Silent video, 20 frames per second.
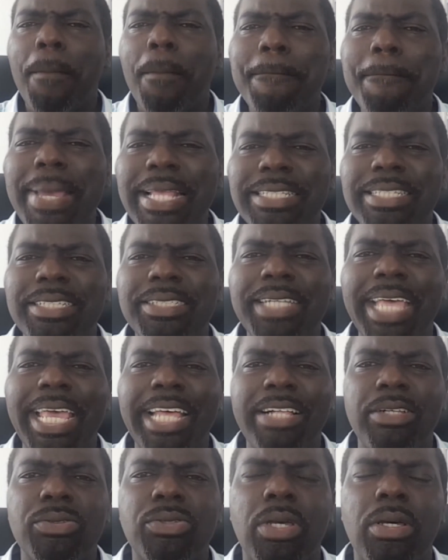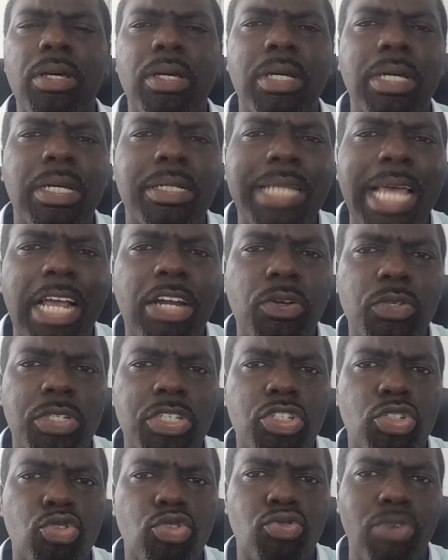mental health
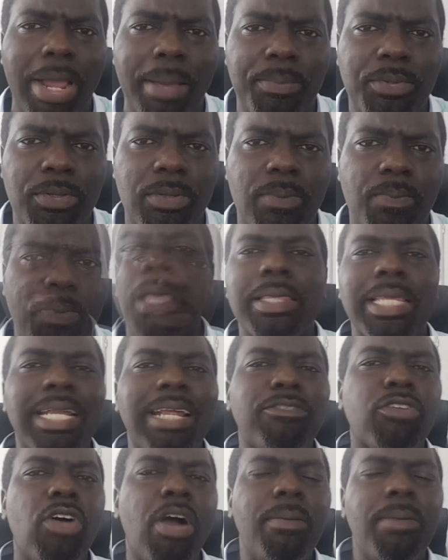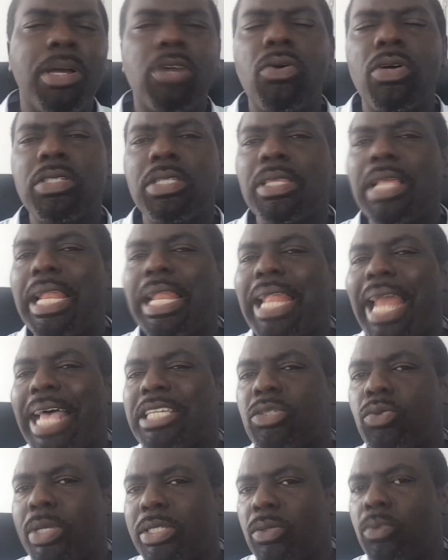diagnosis traps that I've come across in the
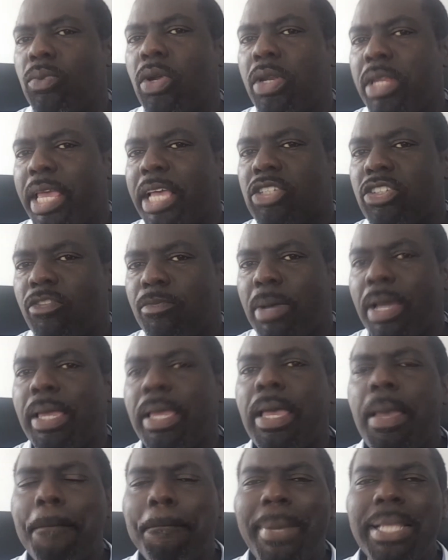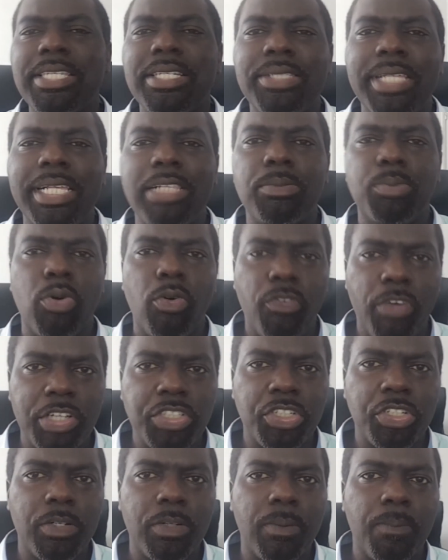last 21 years of my mental health
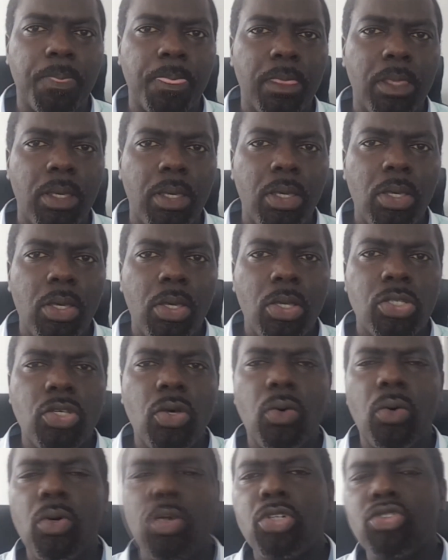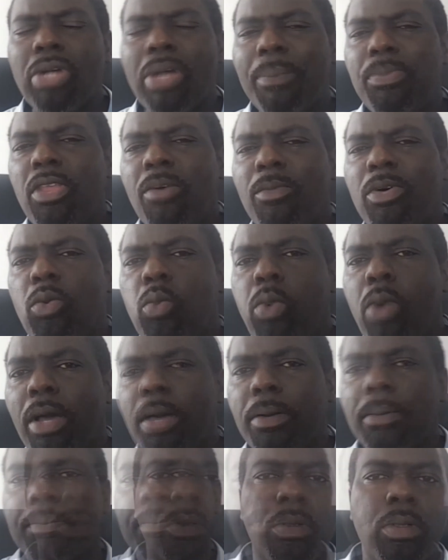profession. So, trap number
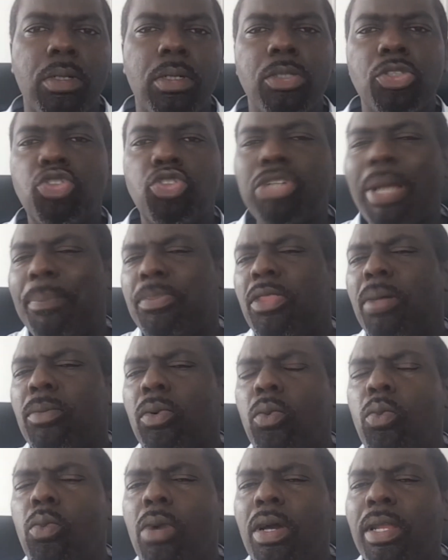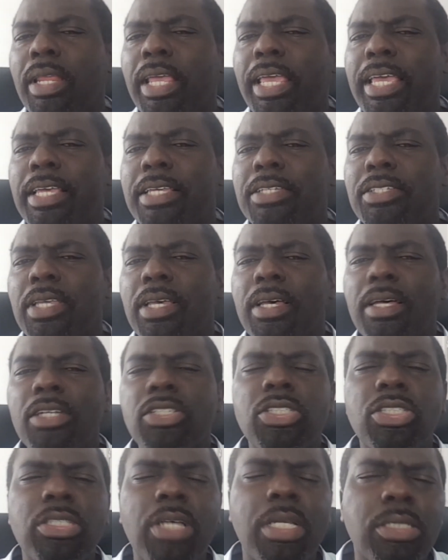1. Trap number 1 is a
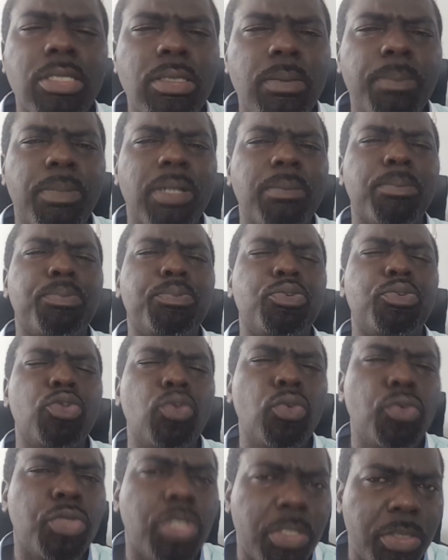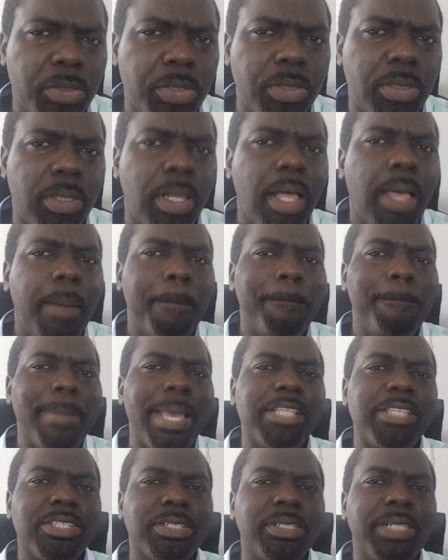subtle but brutal
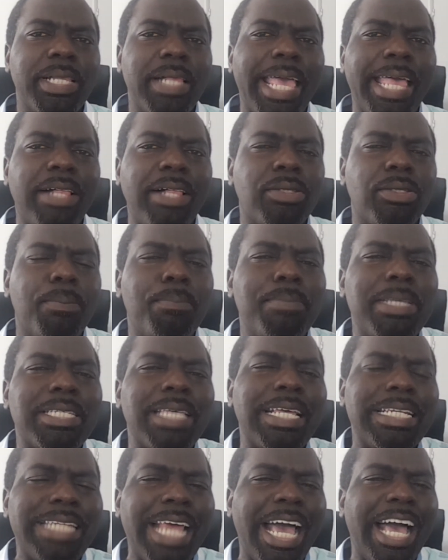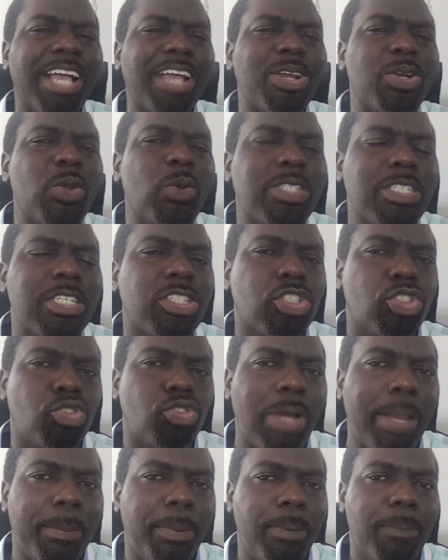mental health misdiagnosis
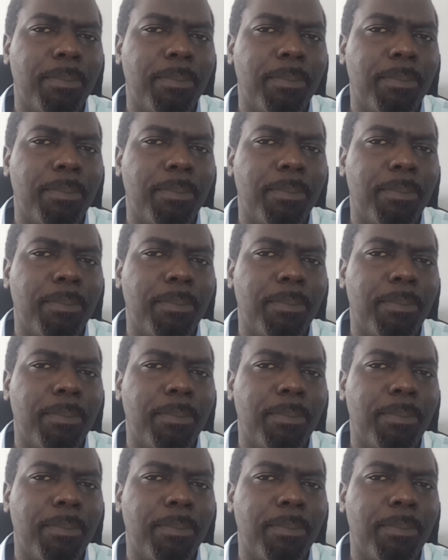trap.